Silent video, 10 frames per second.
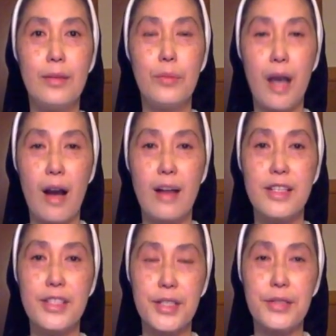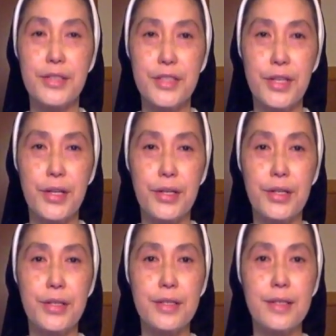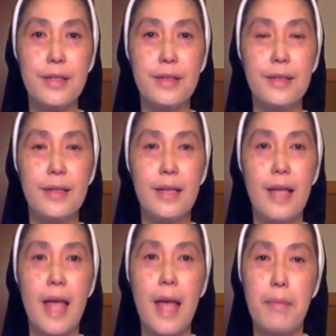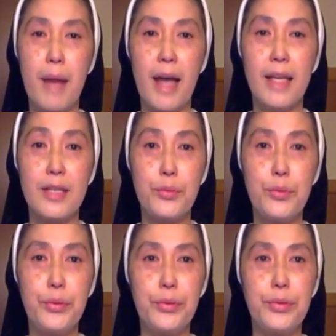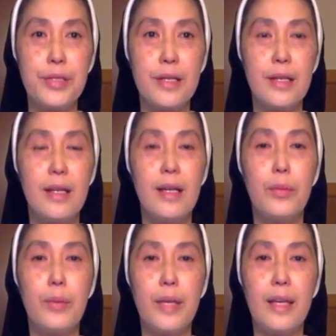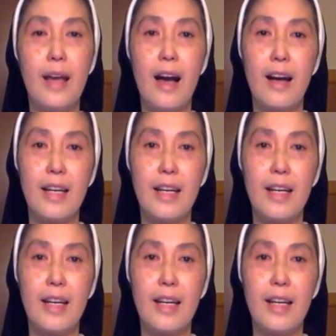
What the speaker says: we are still sinners, and by his wounds, we are